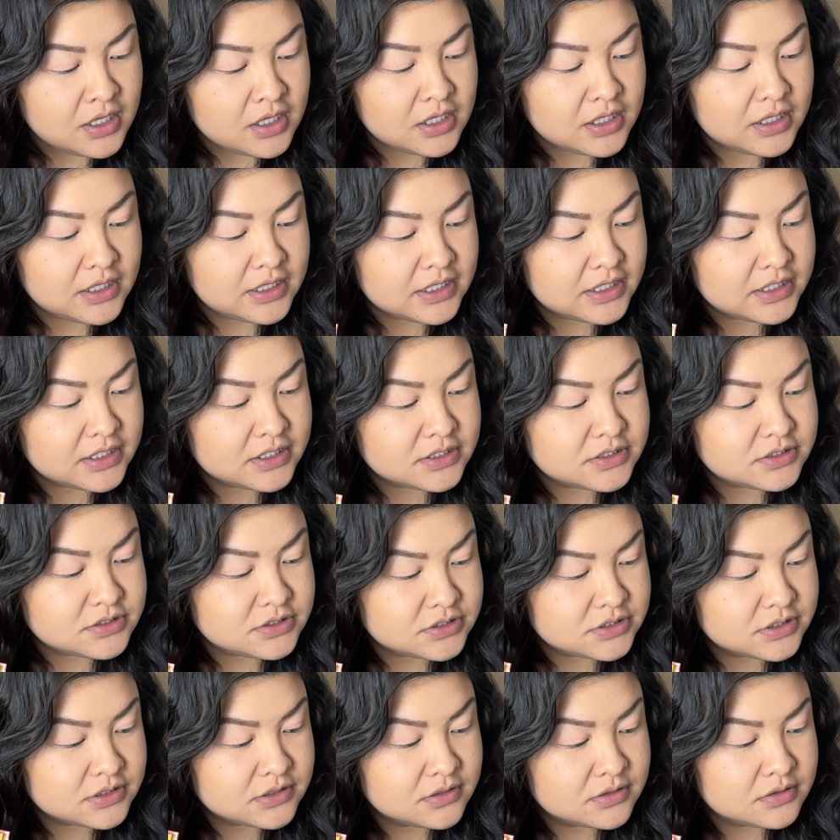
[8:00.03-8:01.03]

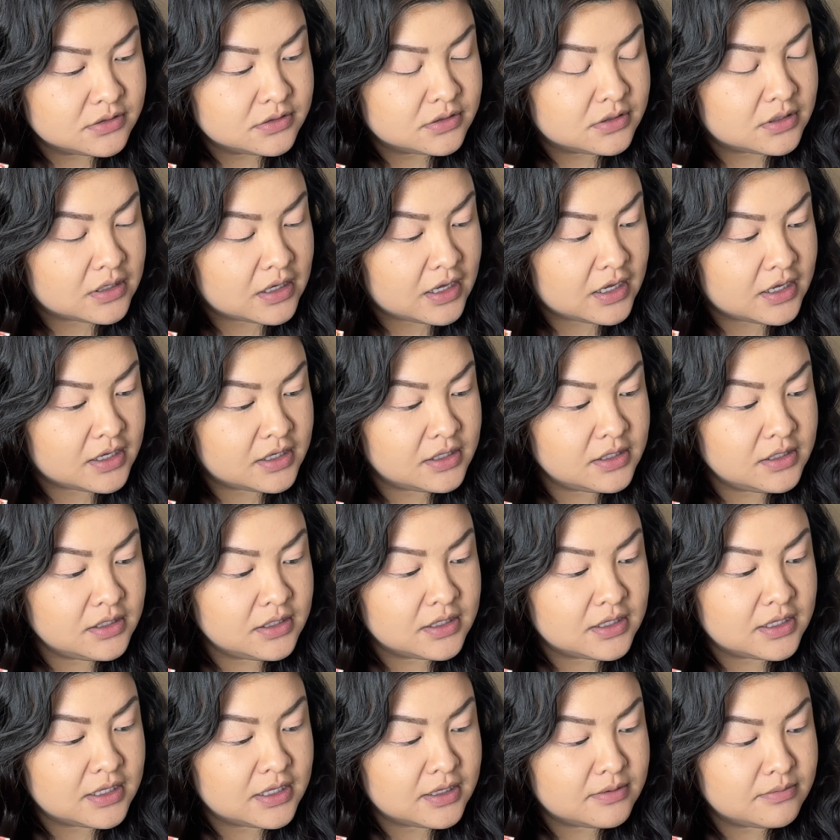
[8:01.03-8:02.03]
and I
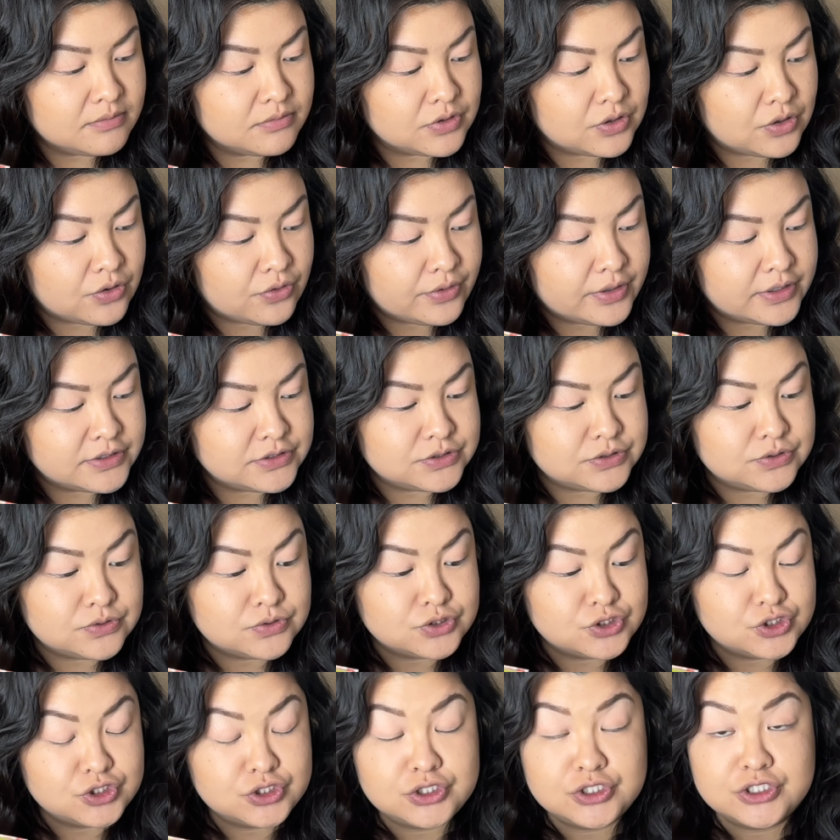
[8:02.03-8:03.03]
am going to
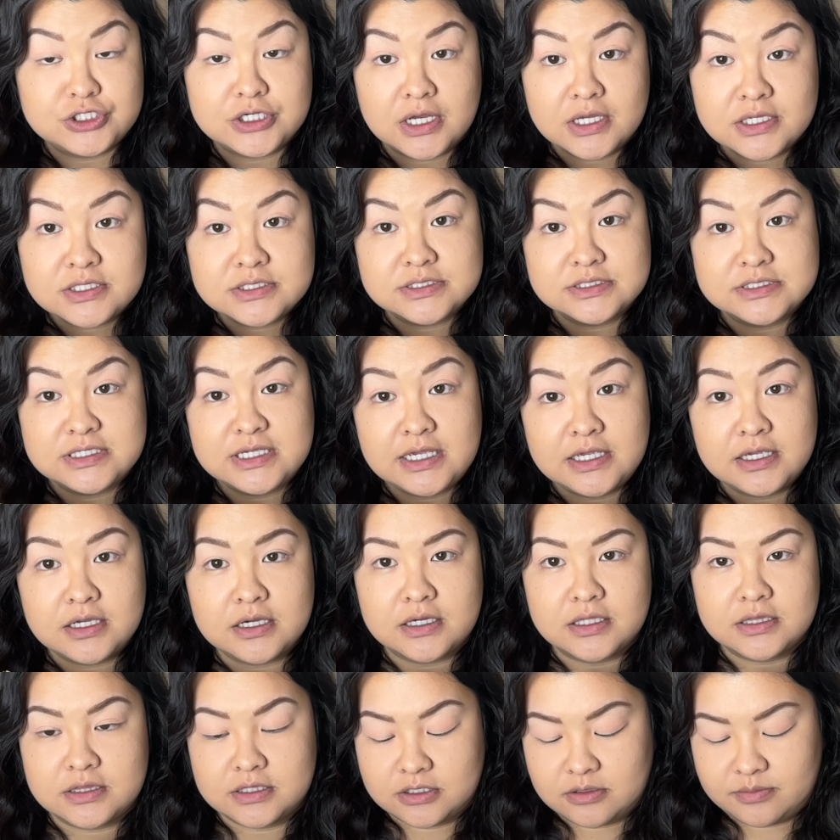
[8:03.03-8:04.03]
just take
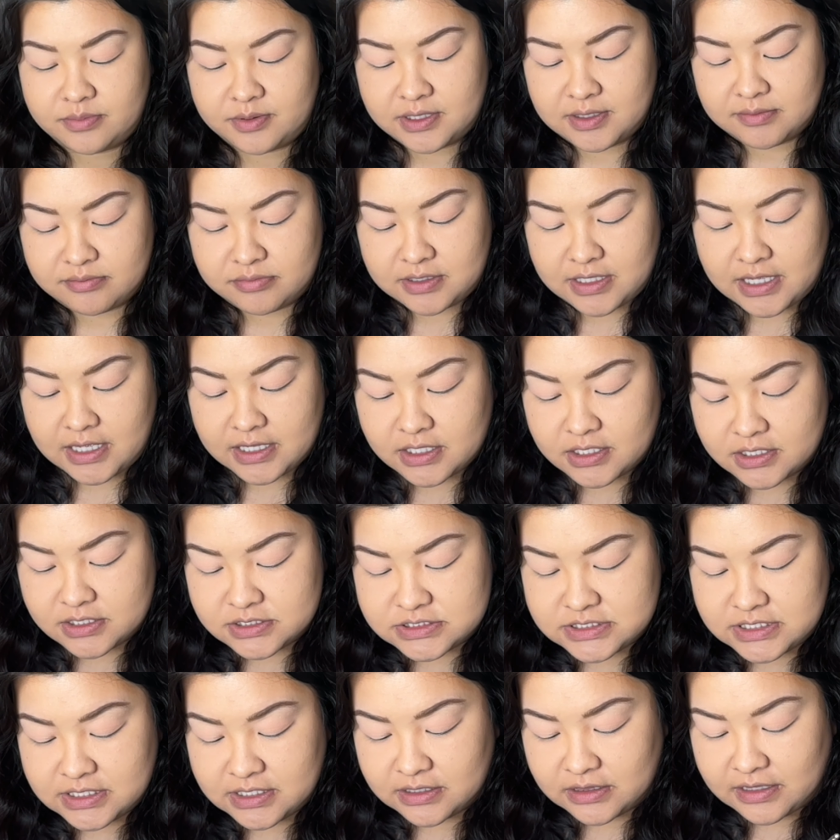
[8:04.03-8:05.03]
a little bit. I'm not going to
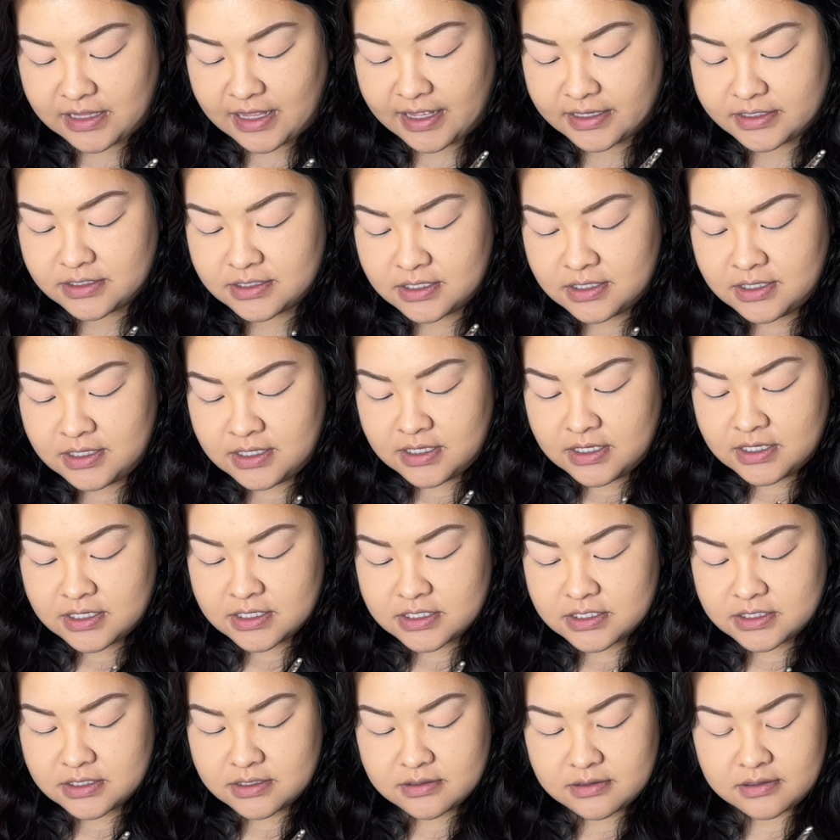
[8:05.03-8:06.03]
take a lot.
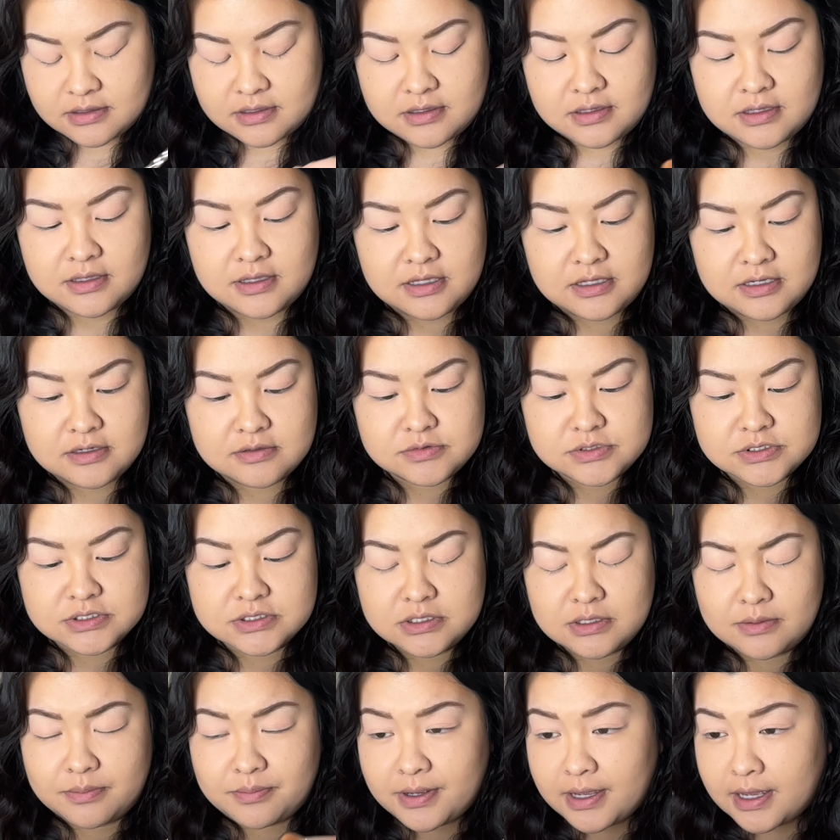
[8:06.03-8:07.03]
And I'm just
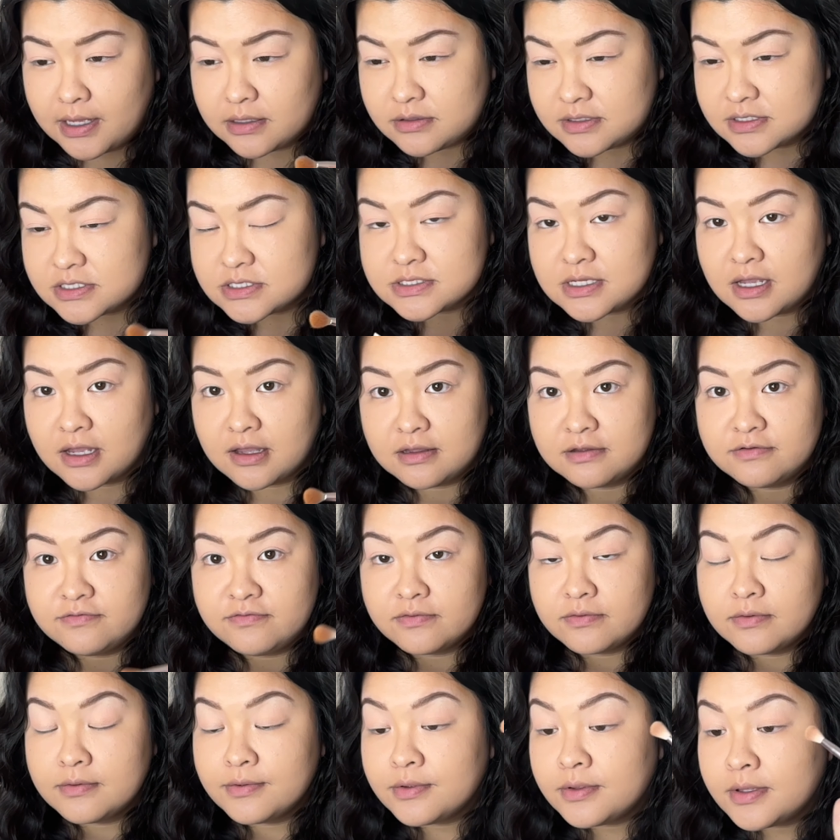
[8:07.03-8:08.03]
going to pat this off
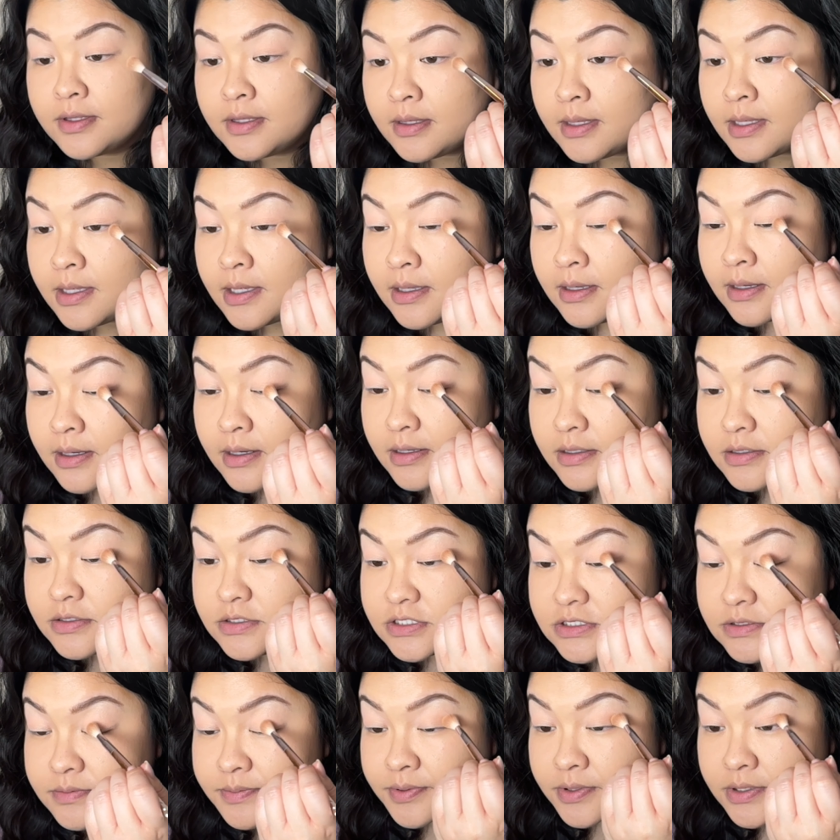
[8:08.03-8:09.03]
and
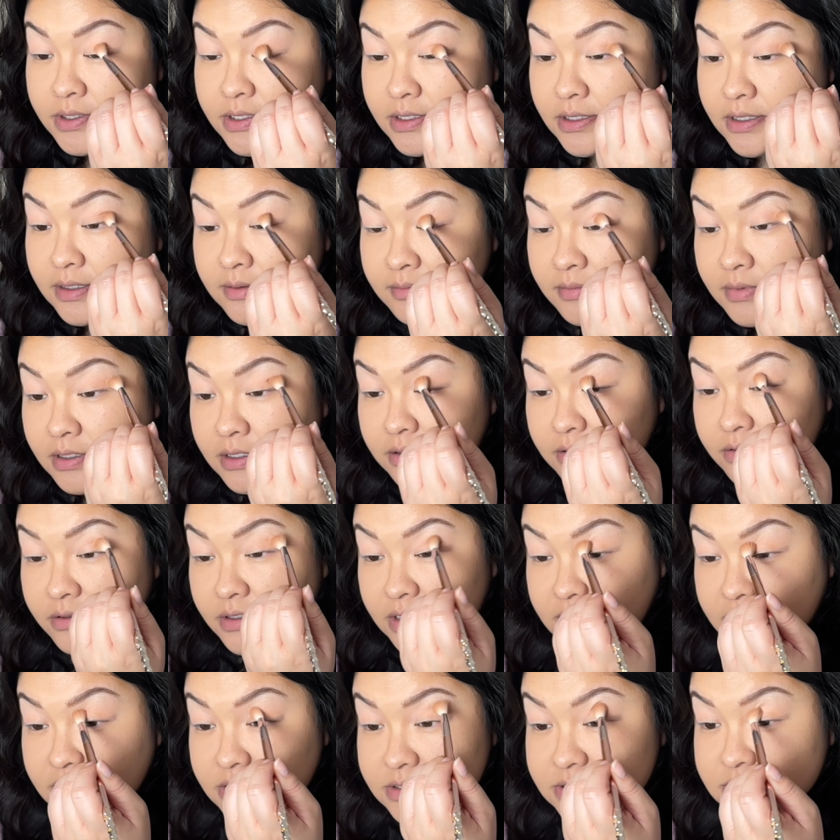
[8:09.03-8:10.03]
just put it in my
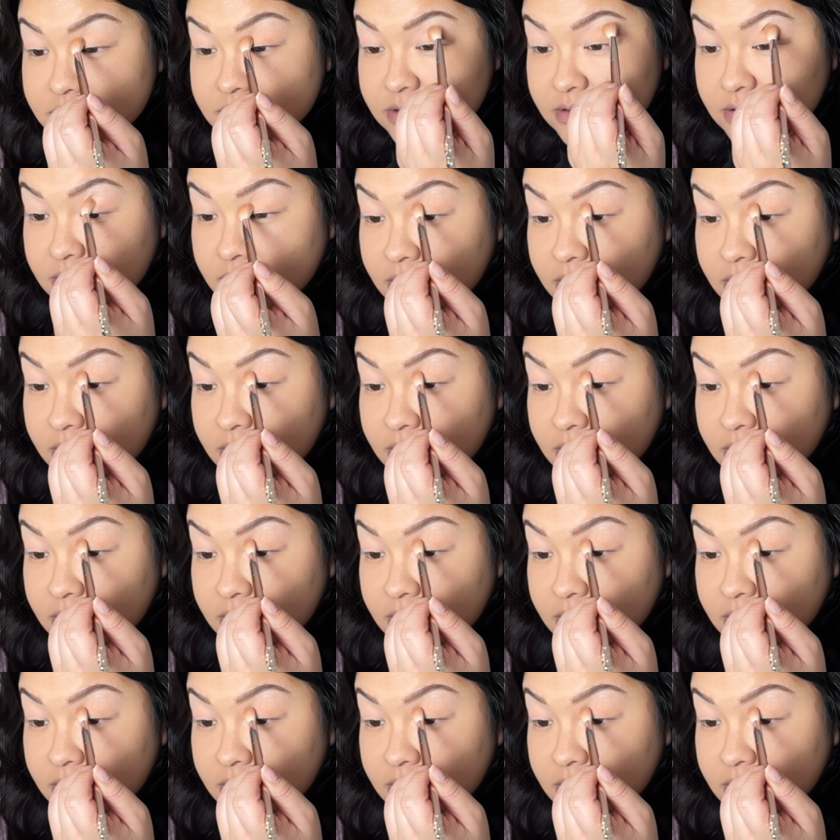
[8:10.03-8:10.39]
crease.